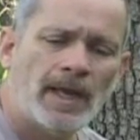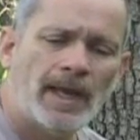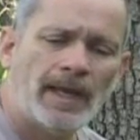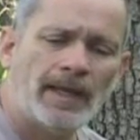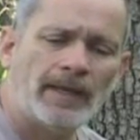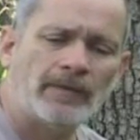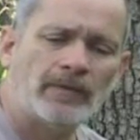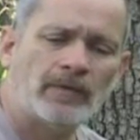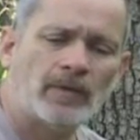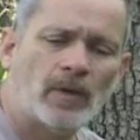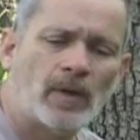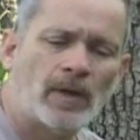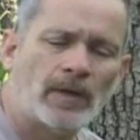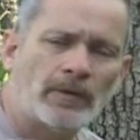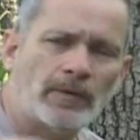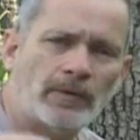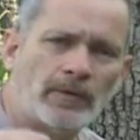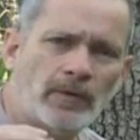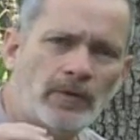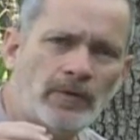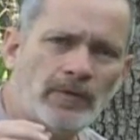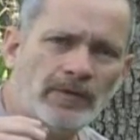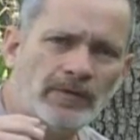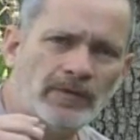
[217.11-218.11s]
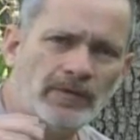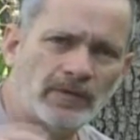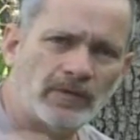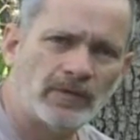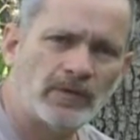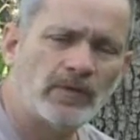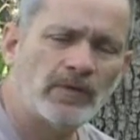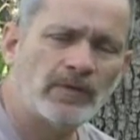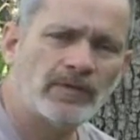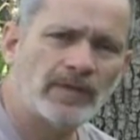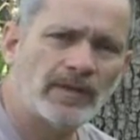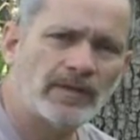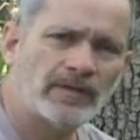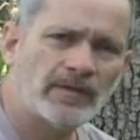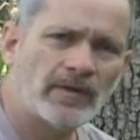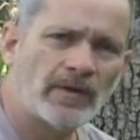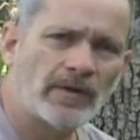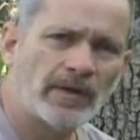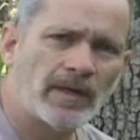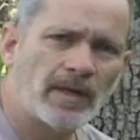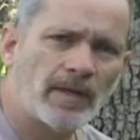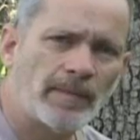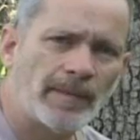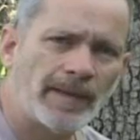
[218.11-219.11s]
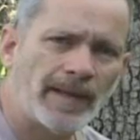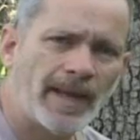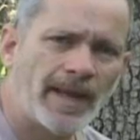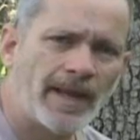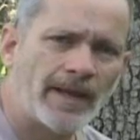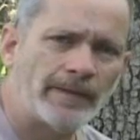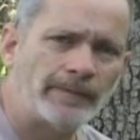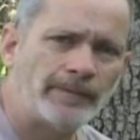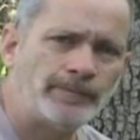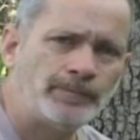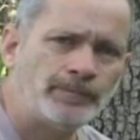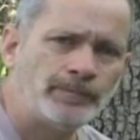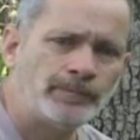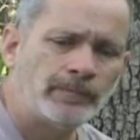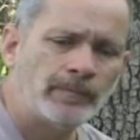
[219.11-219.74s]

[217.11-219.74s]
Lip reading: And so I'll do this as soon as they start coming out.